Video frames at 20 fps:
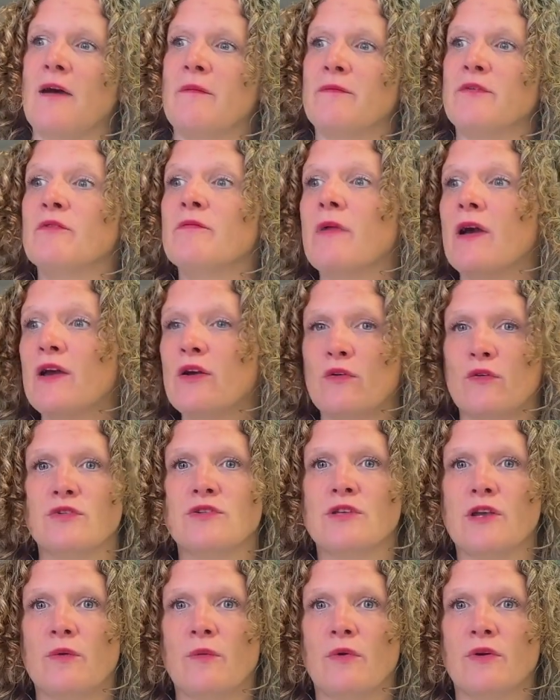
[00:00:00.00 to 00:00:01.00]
You might
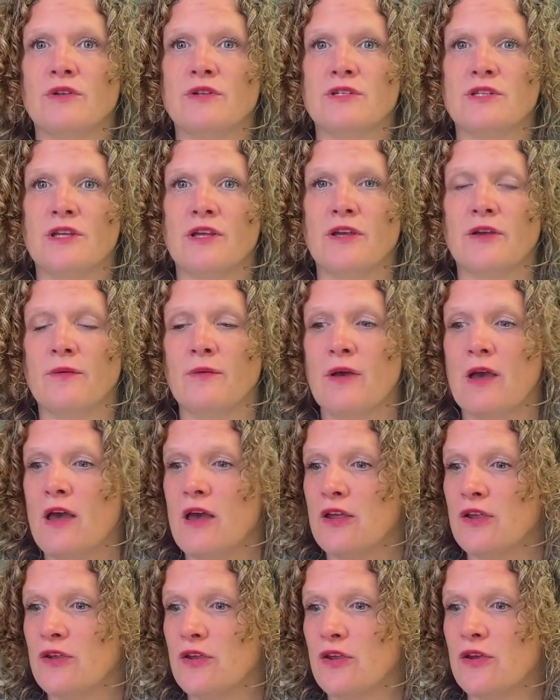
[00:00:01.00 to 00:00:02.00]
also want to
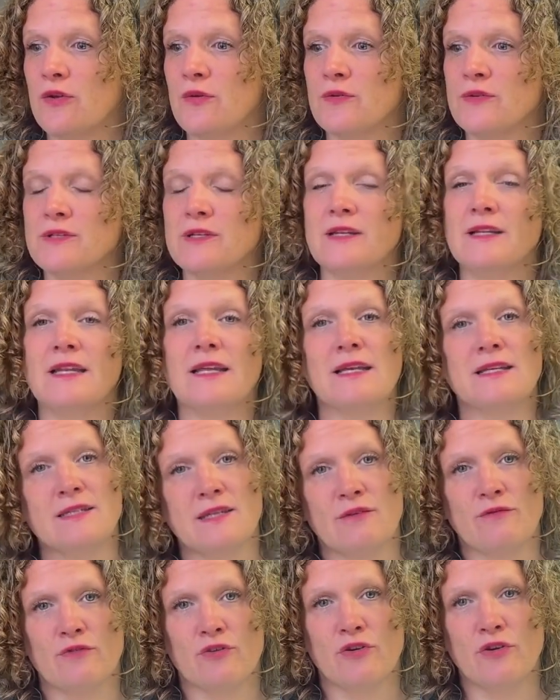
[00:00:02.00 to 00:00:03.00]
use
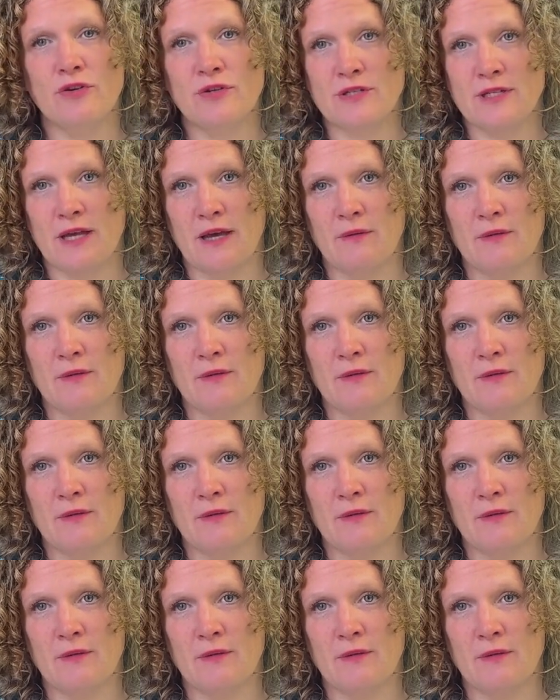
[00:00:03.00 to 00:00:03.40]
LinkedIn Recruiter,